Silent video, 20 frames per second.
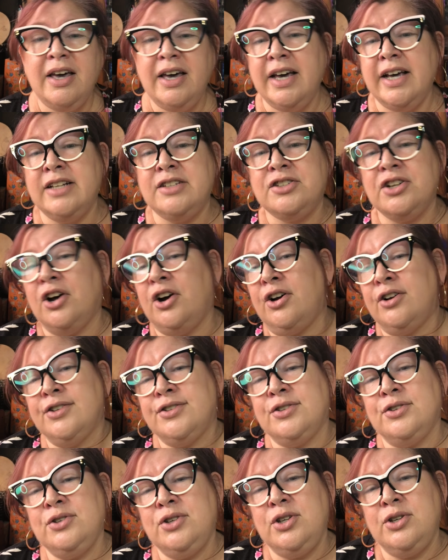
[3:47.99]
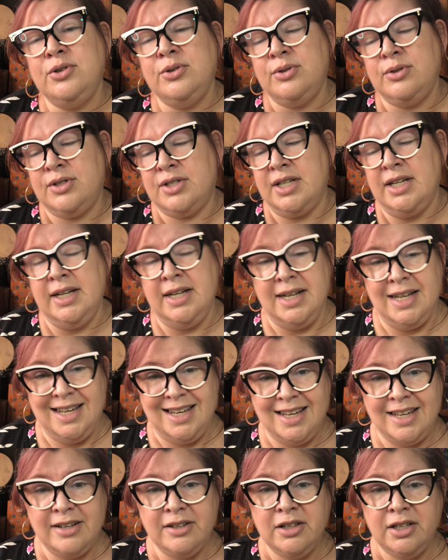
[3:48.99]
It's also used in
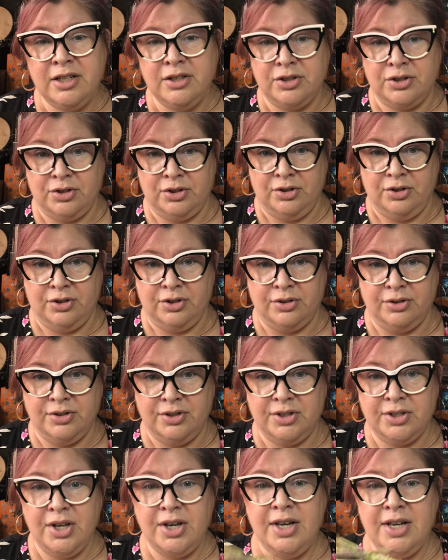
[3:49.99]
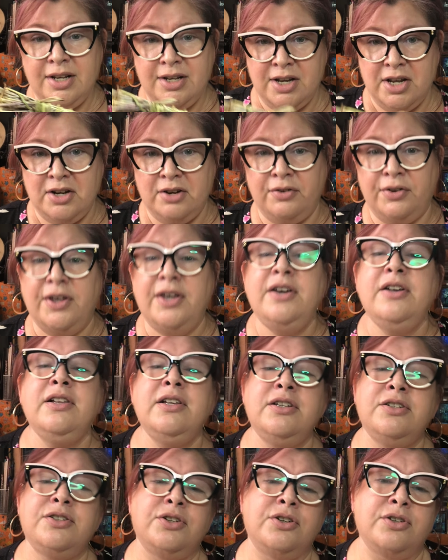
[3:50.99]
healing circles, native
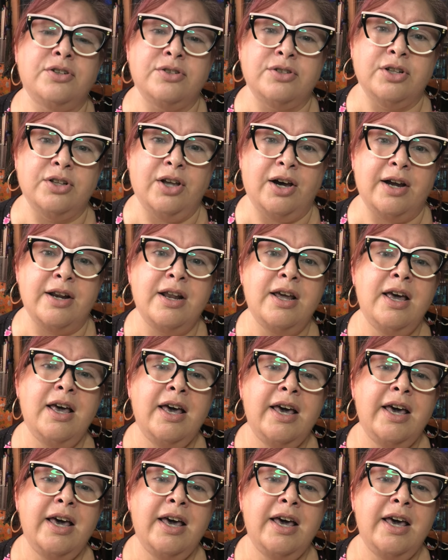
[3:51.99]
healing circles a lot.